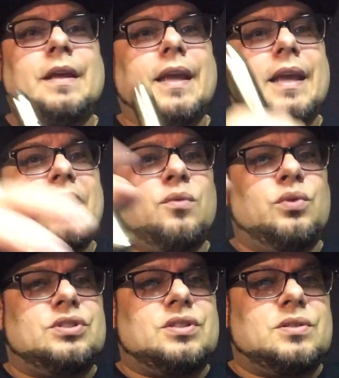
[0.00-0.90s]
And
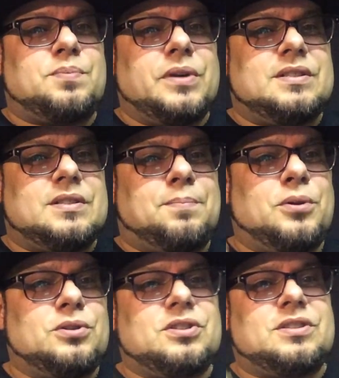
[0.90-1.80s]
once there's places to
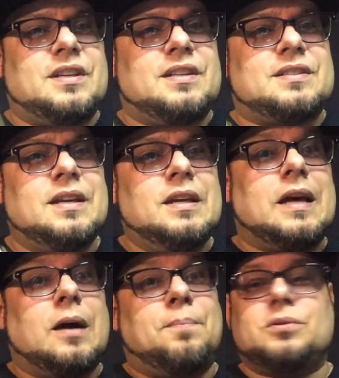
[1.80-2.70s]
purchase this,
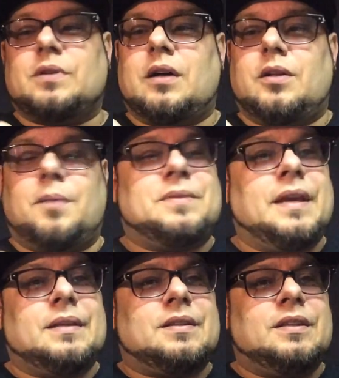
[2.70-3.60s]
I'll put I'll
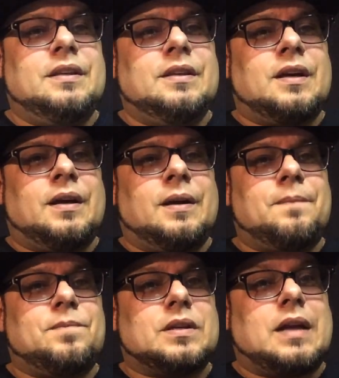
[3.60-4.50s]
update the uh,
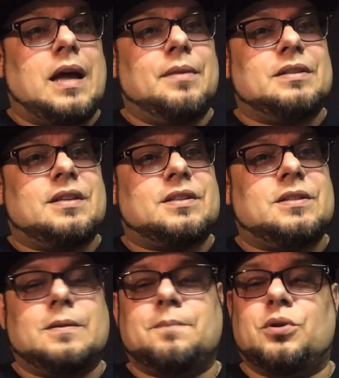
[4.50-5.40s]
the comment
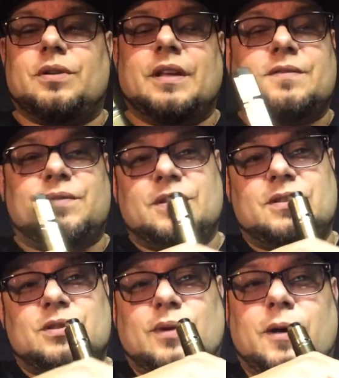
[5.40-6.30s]
section and put links for this
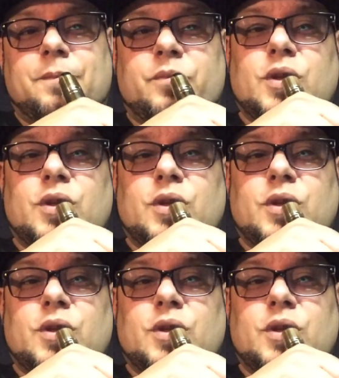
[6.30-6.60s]
as well.